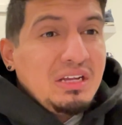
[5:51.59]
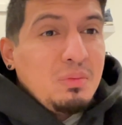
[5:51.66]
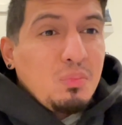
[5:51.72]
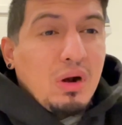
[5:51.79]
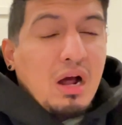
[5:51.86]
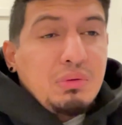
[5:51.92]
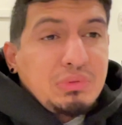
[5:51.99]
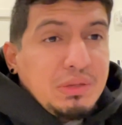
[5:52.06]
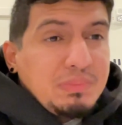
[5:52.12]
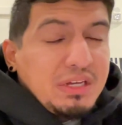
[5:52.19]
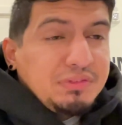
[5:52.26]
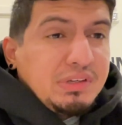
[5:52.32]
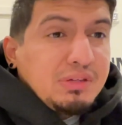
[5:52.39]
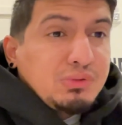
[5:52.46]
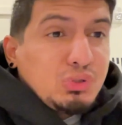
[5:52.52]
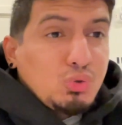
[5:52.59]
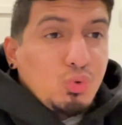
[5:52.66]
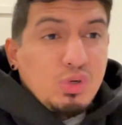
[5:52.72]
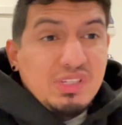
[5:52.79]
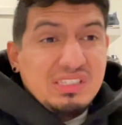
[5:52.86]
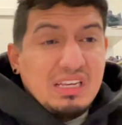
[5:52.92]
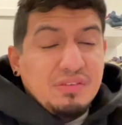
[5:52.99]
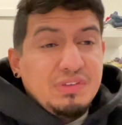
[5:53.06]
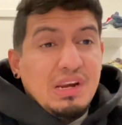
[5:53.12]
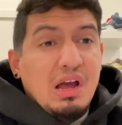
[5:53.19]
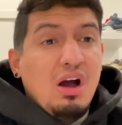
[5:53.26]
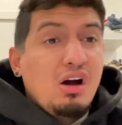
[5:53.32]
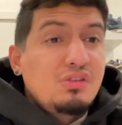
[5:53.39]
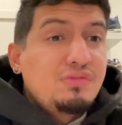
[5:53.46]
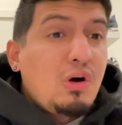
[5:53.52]
Probably my favorite Jordan 7
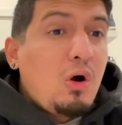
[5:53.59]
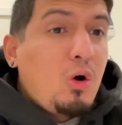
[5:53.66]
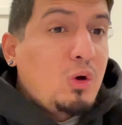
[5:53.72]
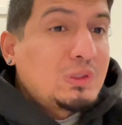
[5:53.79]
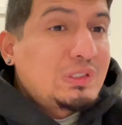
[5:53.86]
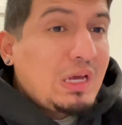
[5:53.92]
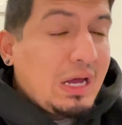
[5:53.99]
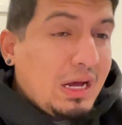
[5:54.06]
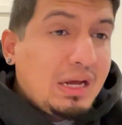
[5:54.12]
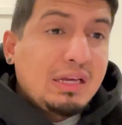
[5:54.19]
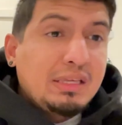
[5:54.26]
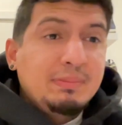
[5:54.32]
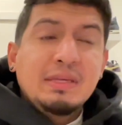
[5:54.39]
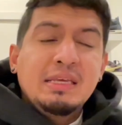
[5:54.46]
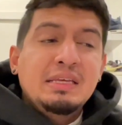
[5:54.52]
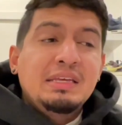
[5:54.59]
of all time.